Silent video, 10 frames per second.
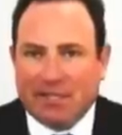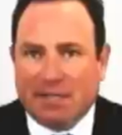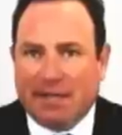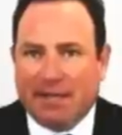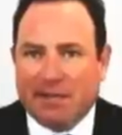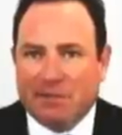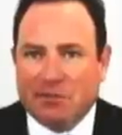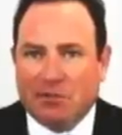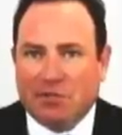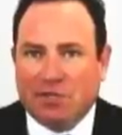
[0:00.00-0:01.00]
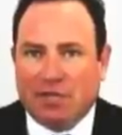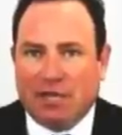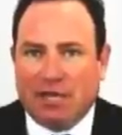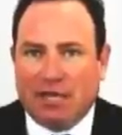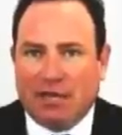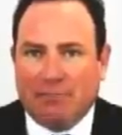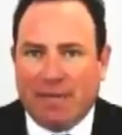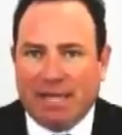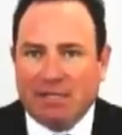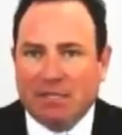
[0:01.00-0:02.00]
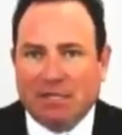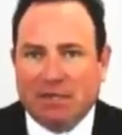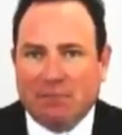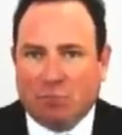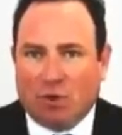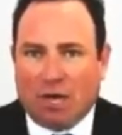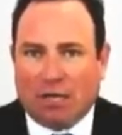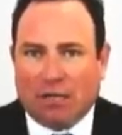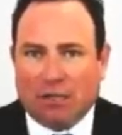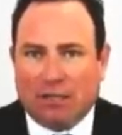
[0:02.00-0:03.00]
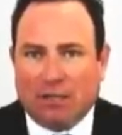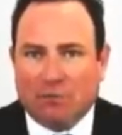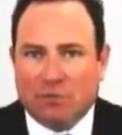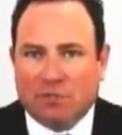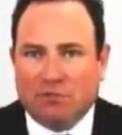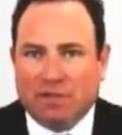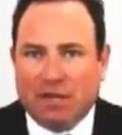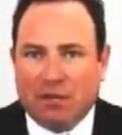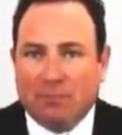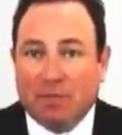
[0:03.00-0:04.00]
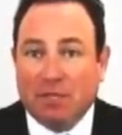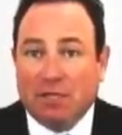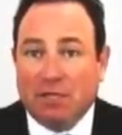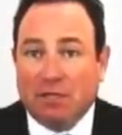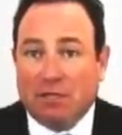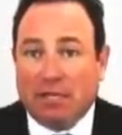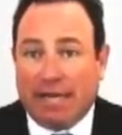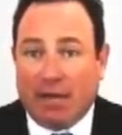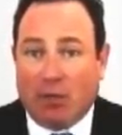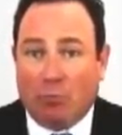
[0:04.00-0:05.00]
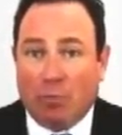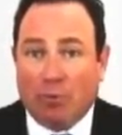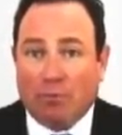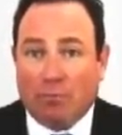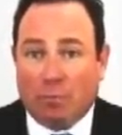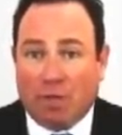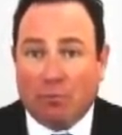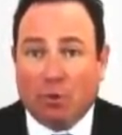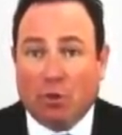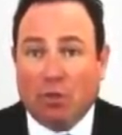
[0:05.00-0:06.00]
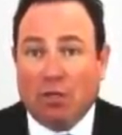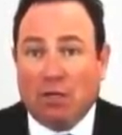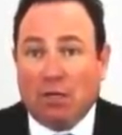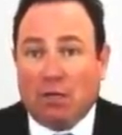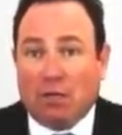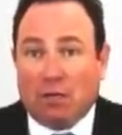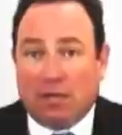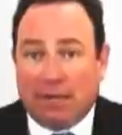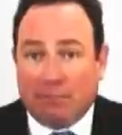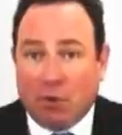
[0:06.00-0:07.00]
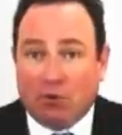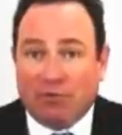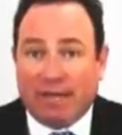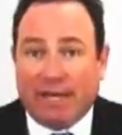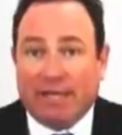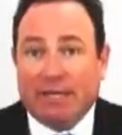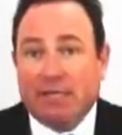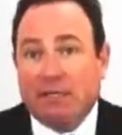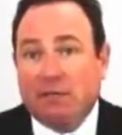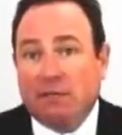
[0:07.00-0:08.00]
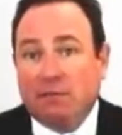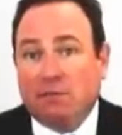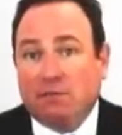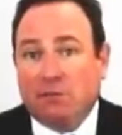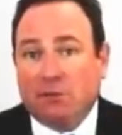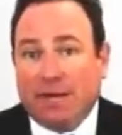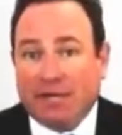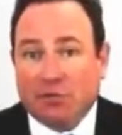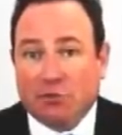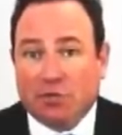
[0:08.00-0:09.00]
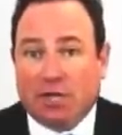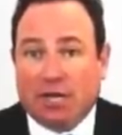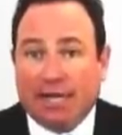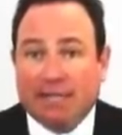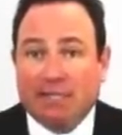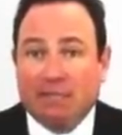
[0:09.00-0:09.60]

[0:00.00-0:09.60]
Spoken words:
is an amazing product that was developed to help people get motivated to exercise.